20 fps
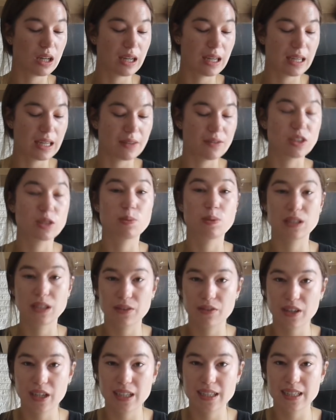give a
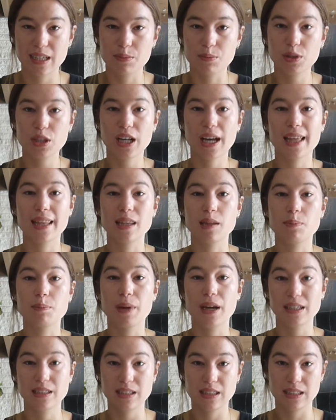specific example and the
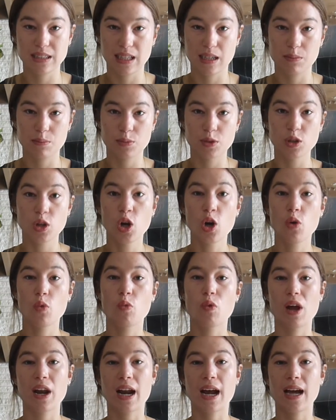best example
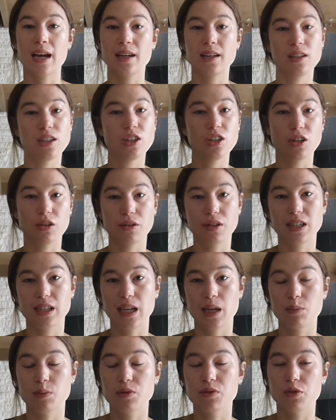when I, the
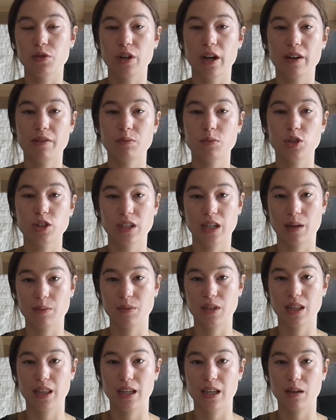day before have more time
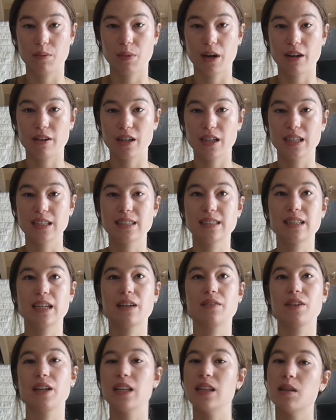to think about it instead
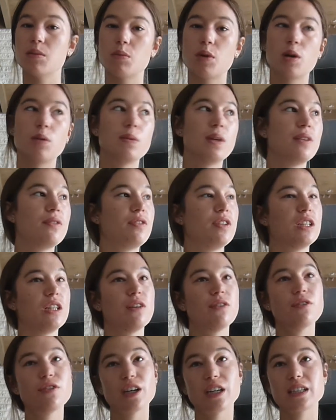of in the moment feeling
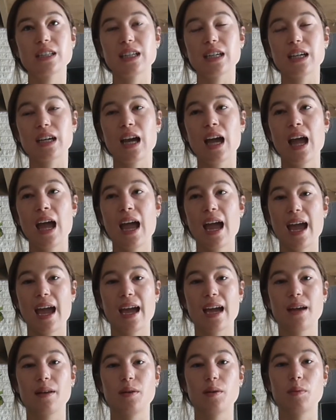frantic
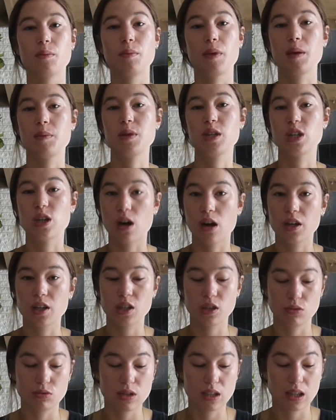and maybe not
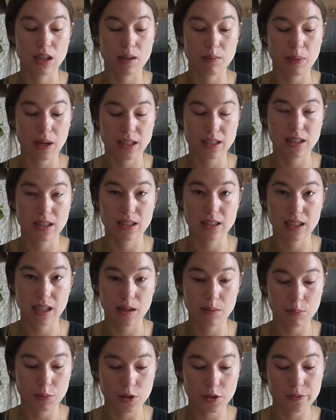using the best
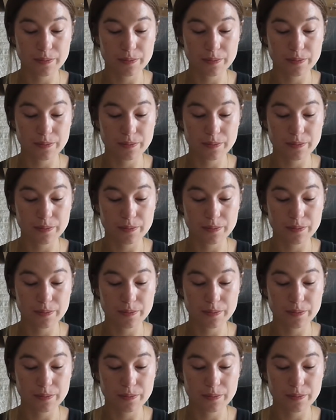example.